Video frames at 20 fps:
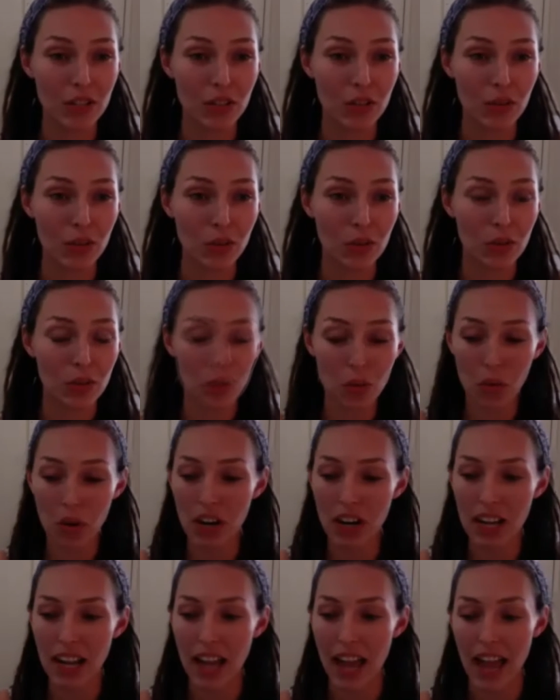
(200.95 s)
to store
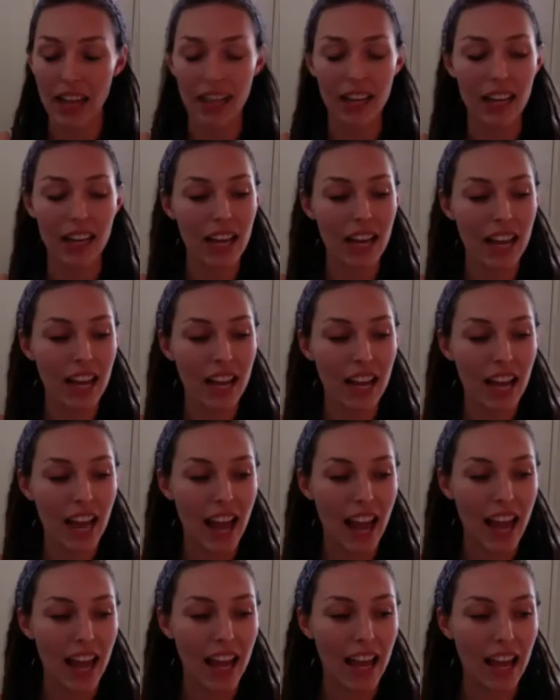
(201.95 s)
it again.
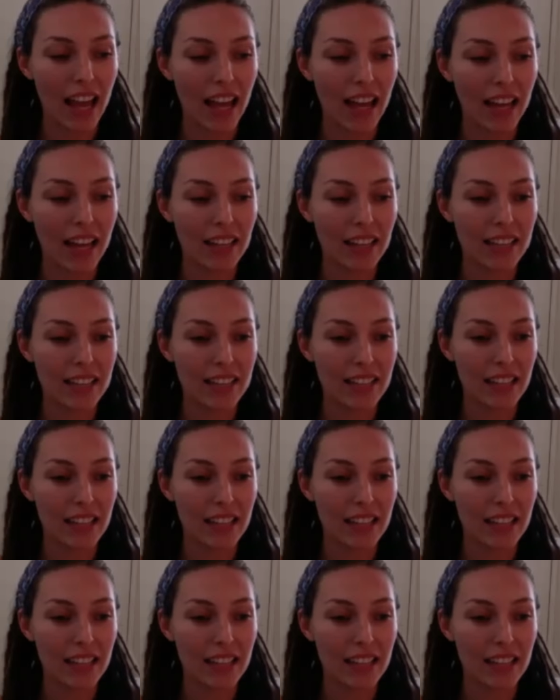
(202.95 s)
And